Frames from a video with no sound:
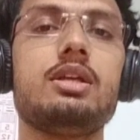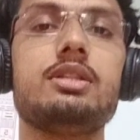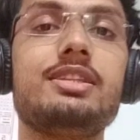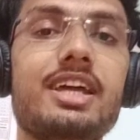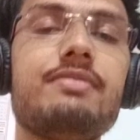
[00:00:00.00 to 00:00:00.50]

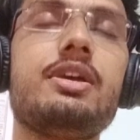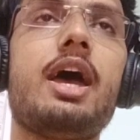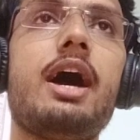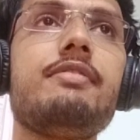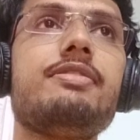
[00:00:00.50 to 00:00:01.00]
Then we
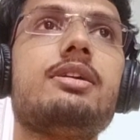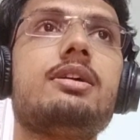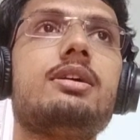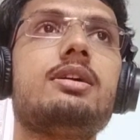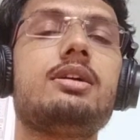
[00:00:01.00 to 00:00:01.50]
have
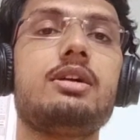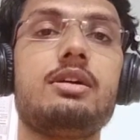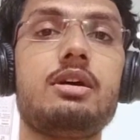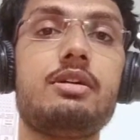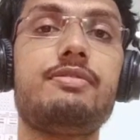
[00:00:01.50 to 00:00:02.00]

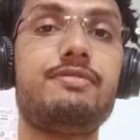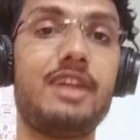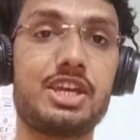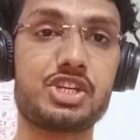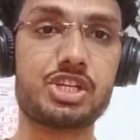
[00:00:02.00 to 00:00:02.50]

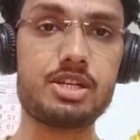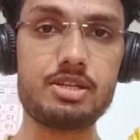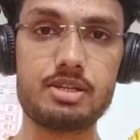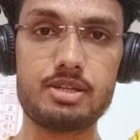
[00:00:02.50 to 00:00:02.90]
flexion,